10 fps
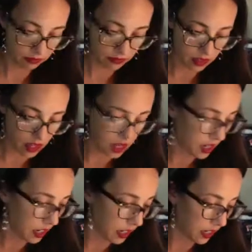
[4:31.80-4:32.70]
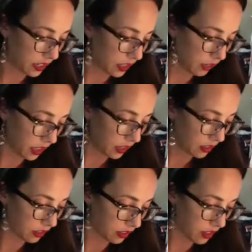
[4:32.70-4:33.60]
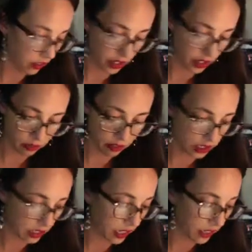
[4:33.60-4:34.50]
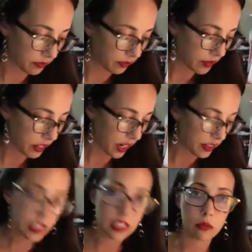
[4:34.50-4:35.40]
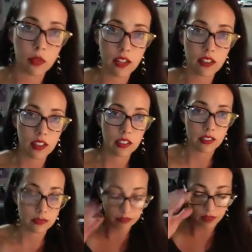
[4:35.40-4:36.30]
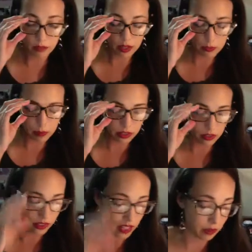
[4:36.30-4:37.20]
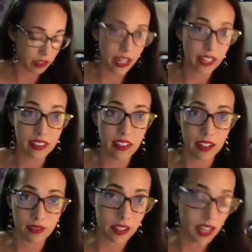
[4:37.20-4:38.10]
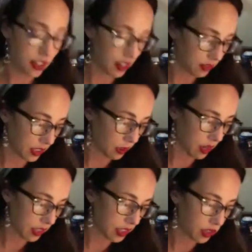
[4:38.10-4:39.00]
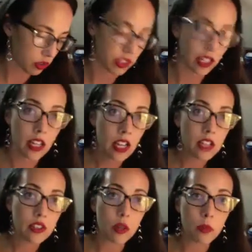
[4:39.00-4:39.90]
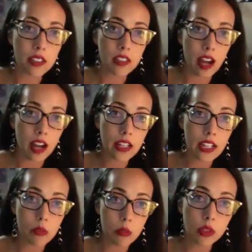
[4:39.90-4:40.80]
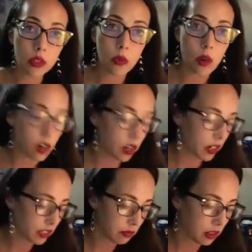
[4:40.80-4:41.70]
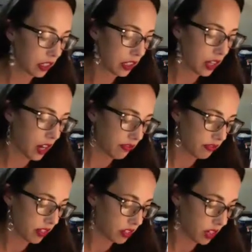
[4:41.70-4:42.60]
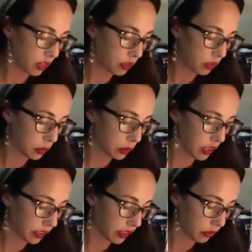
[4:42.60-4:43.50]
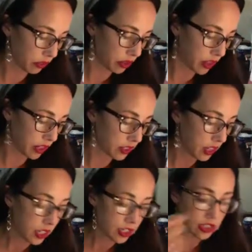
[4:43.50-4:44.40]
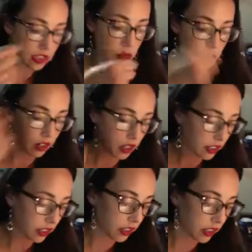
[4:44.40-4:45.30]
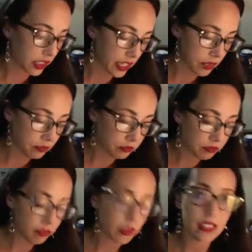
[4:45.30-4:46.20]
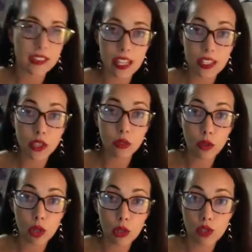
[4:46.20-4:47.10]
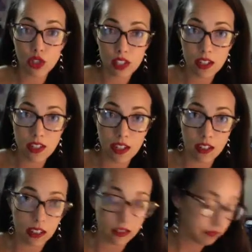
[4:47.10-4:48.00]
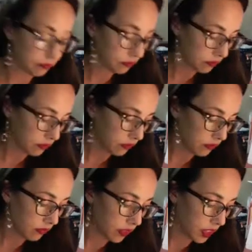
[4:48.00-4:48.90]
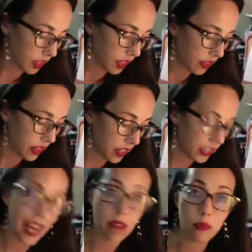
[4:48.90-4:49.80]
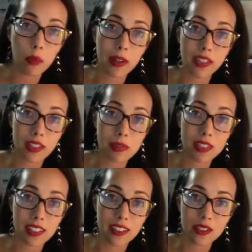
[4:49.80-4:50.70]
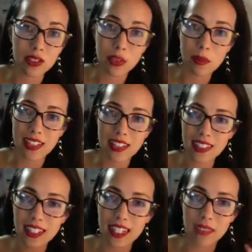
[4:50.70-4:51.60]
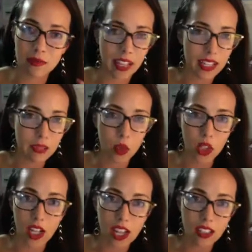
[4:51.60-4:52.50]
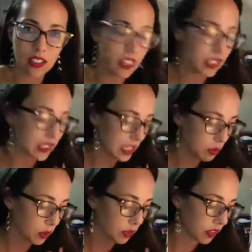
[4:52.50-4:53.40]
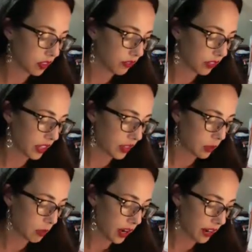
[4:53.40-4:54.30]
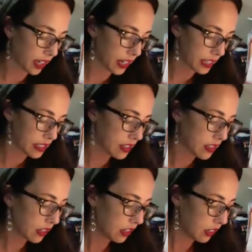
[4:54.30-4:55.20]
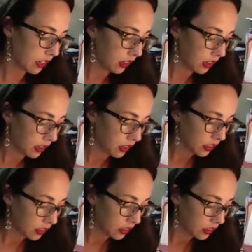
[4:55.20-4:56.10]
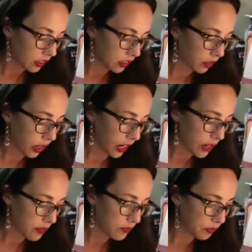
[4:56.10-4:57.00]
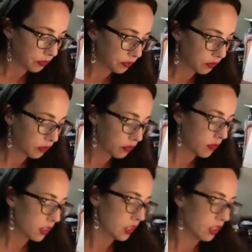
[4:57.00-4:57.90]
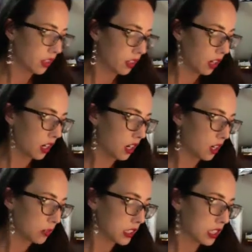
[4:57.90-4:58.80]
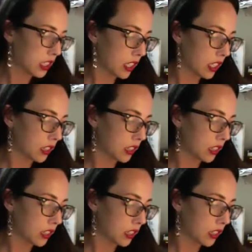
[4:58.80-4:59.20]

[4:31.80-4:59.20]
I didn't write down the 3rd color. I got really excited. I think it's a brown color. I'm gonna get back to you on that one. Yeah, I was like, wow, that's interesting. So Biscotti, Emerald Noir, and something like Hot Fudge. I will double check on that one for you guys. Deep brown eyeliner again, Desert Rose cheek color, and then Appleberry lipstick. So to me, that's like has more color, a deeper look for the brown eyes. Okay. Let's see.